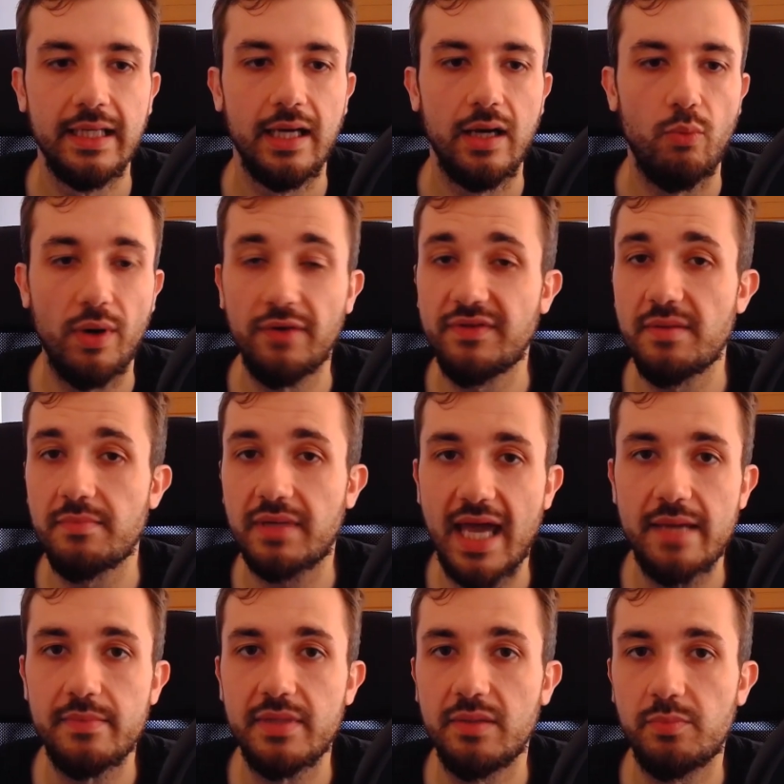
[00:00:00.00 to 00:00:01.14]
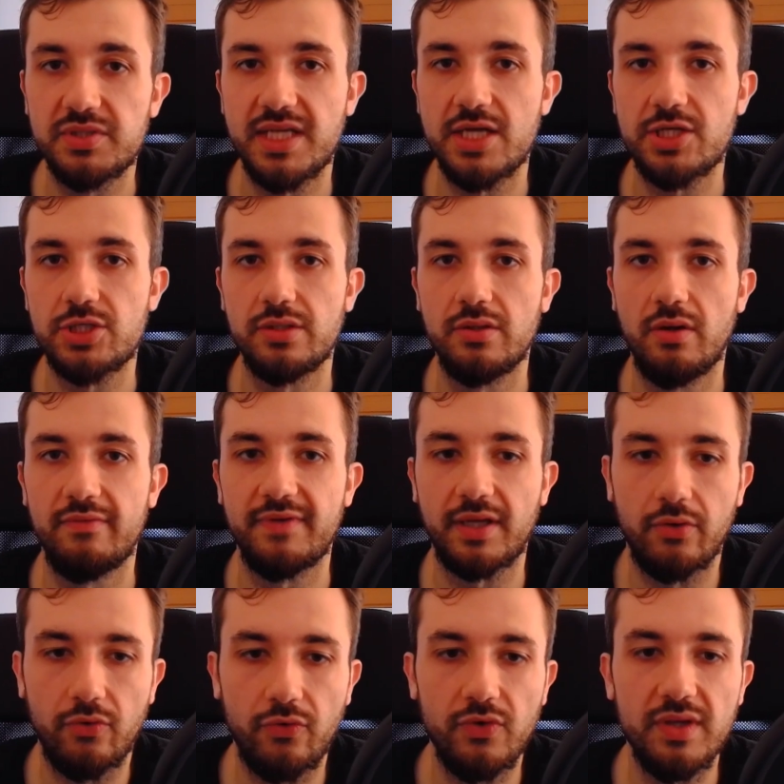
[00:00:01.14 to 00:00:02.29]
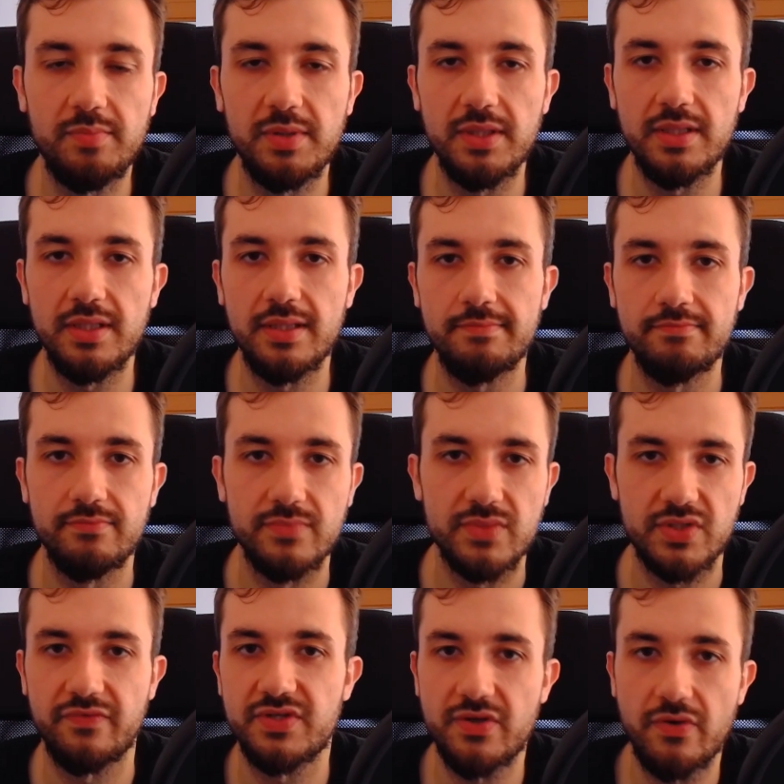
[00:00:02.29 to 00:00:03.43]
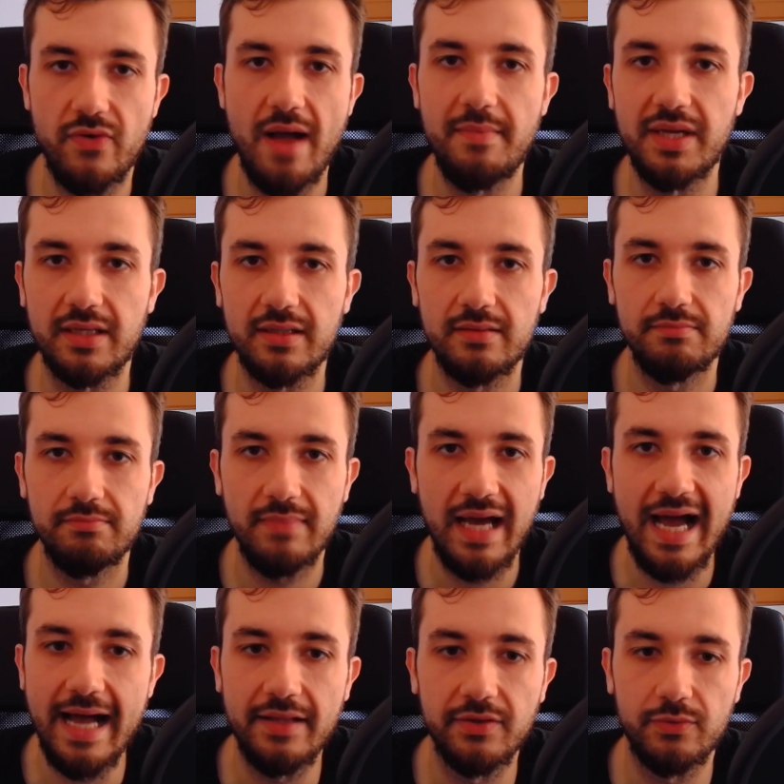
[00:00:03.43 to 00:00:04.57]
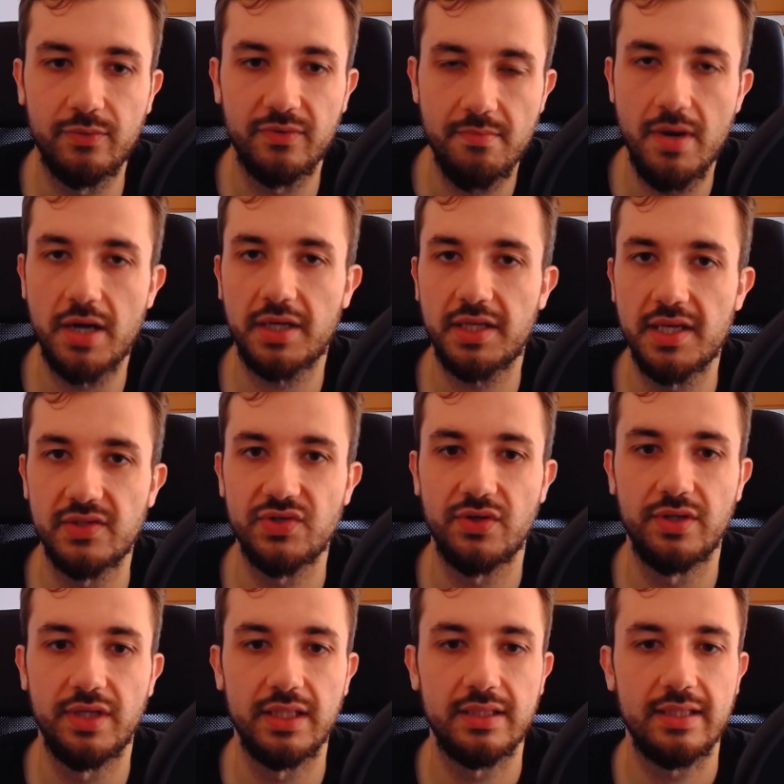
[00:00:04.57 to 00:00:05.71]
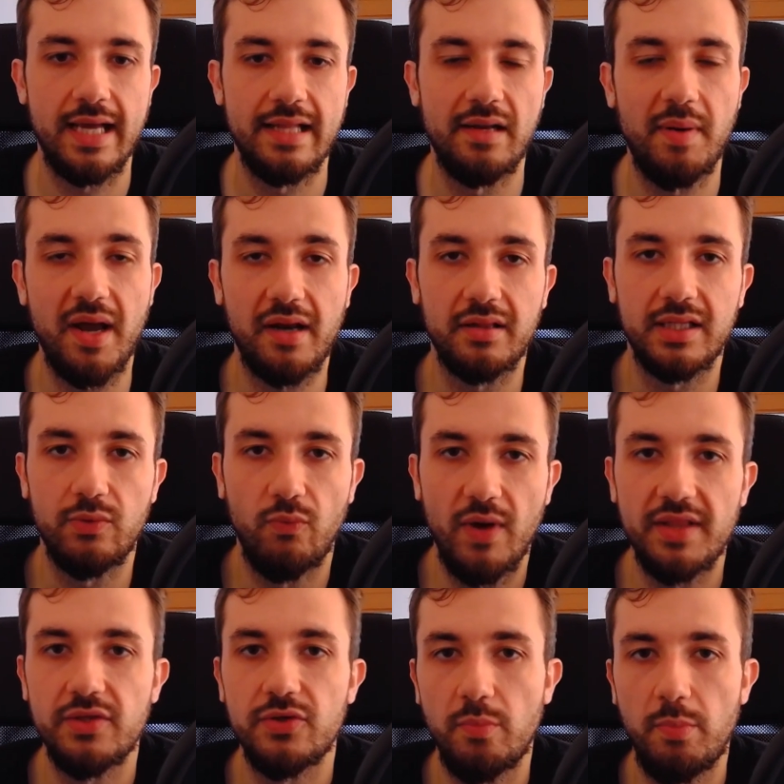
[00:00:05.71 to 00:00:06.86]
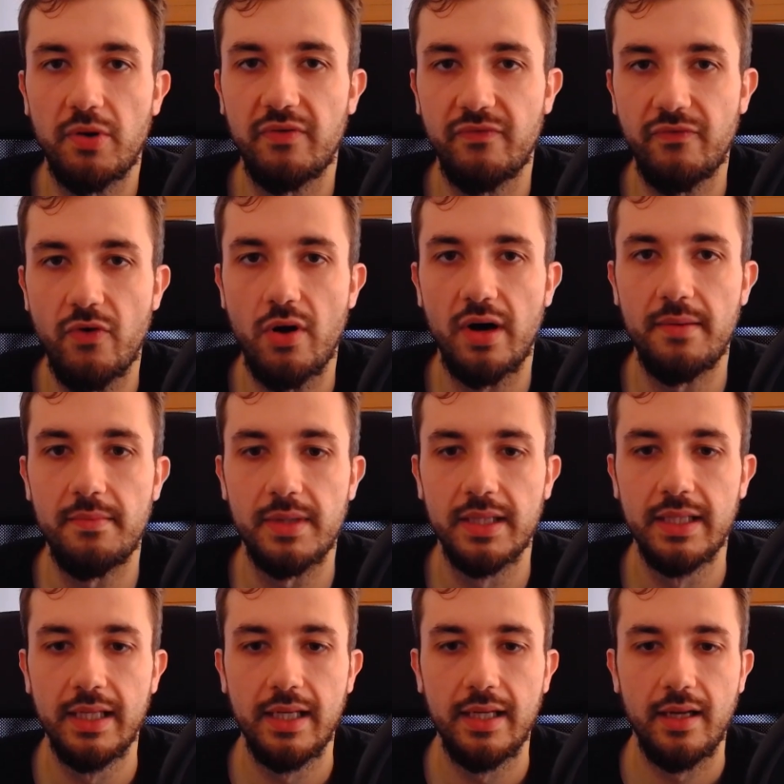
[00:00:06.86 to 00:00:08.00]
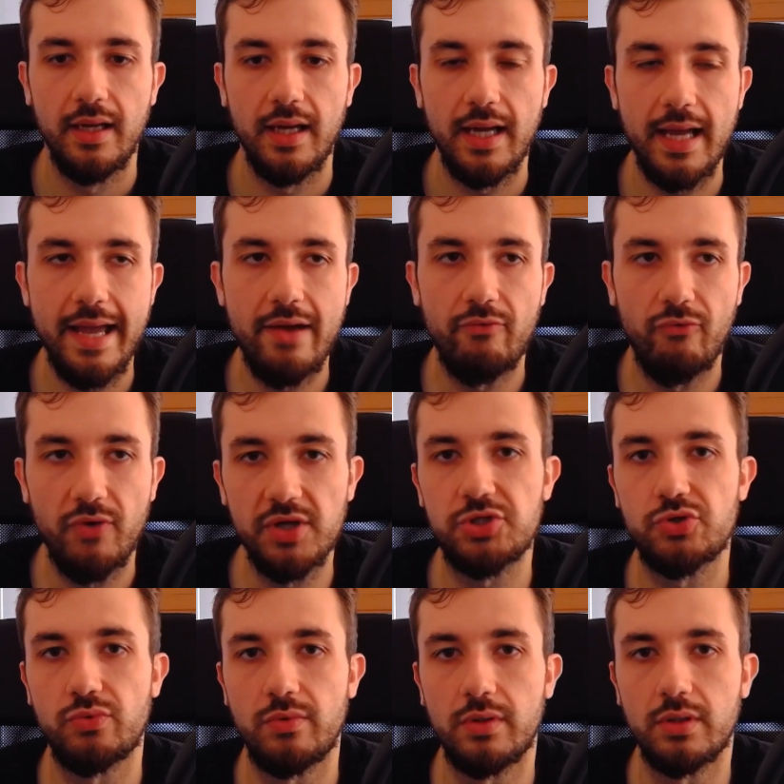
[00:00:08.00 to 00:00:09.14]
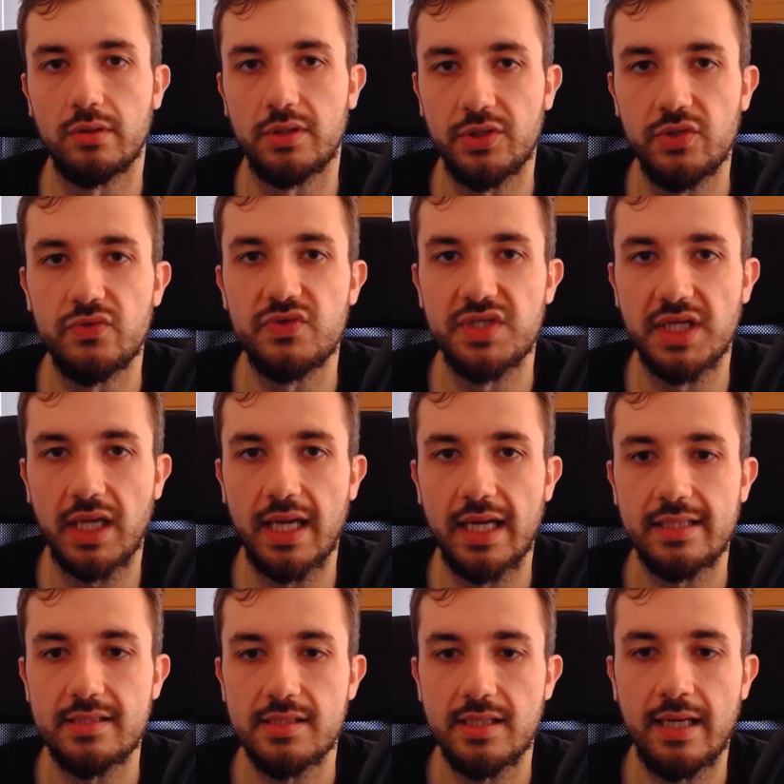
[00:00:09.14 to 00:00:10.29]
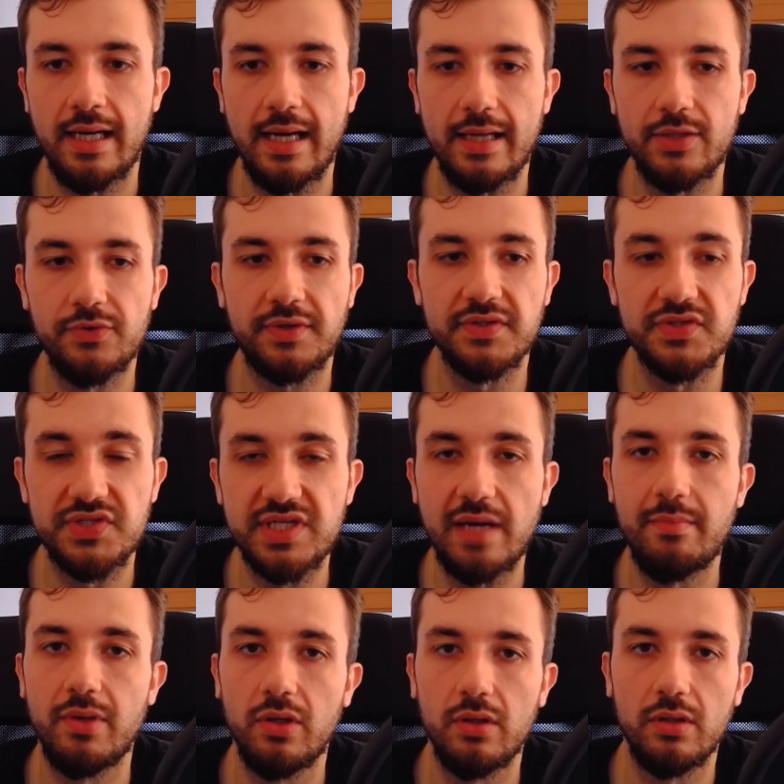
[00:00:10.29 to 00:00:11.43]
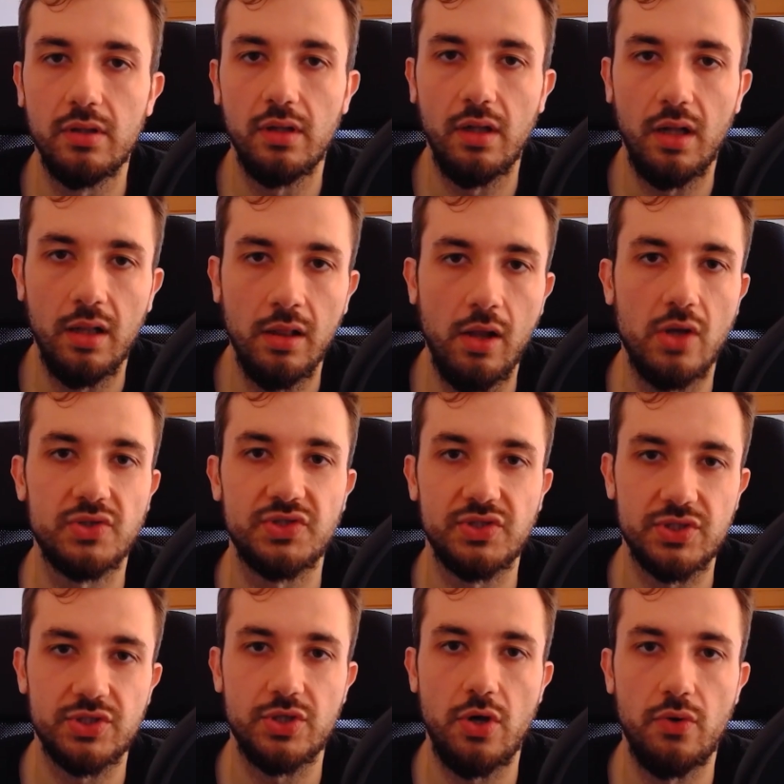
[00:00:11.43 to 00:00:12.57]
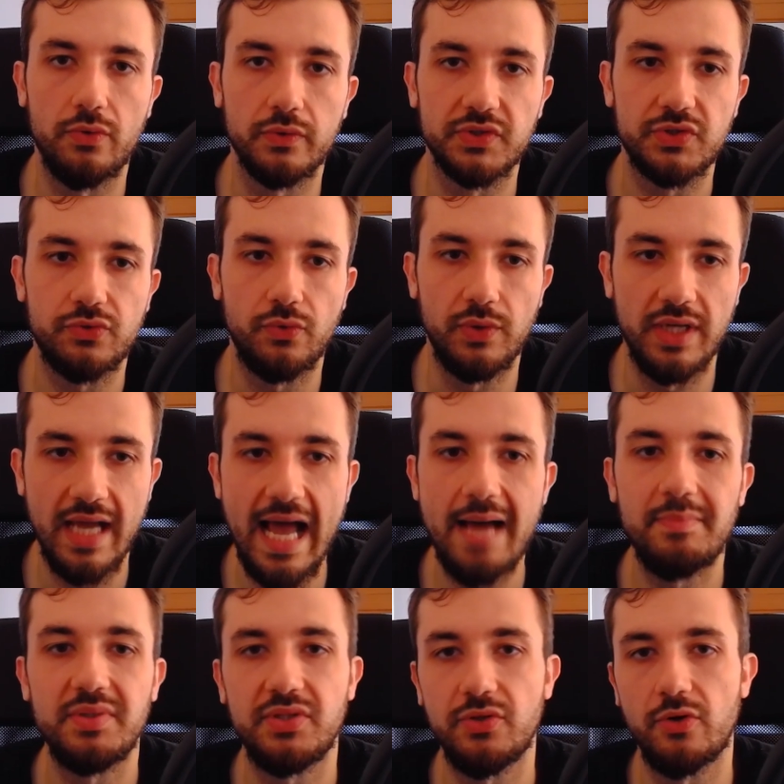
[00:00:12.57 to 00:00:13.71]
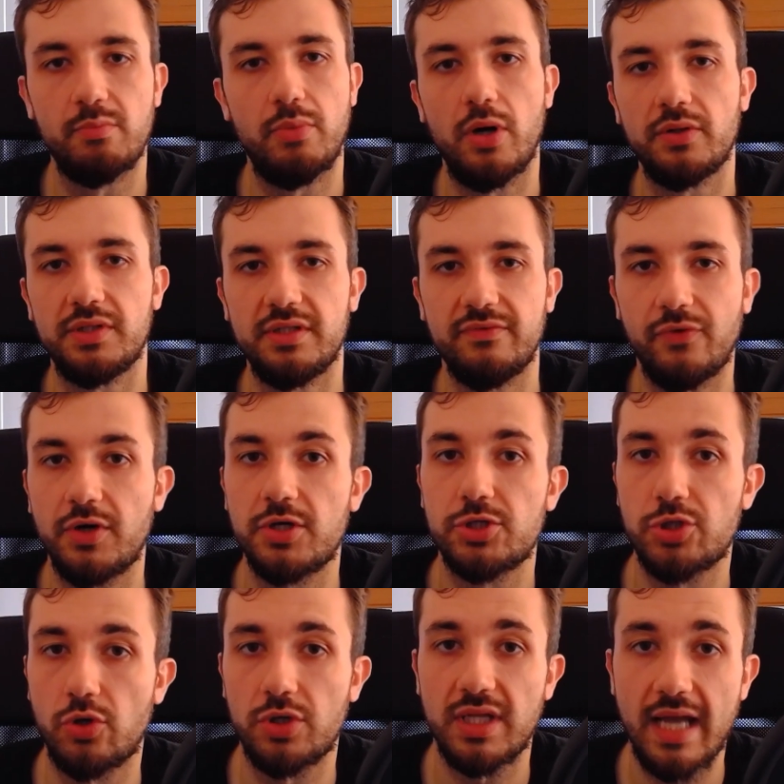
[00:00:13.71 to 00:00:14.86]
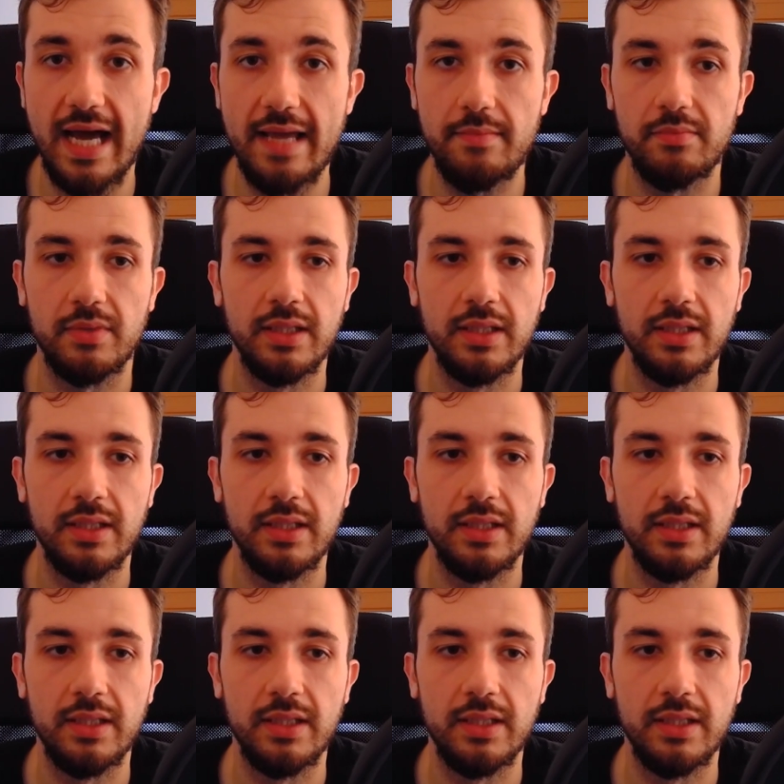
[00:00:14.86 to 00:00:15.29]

One of them came in possession of a creepy sort of ceramic hand with markings on it, and apparently when you perform a ritual using it, you can summon lost souls to inhabit your body for a short time.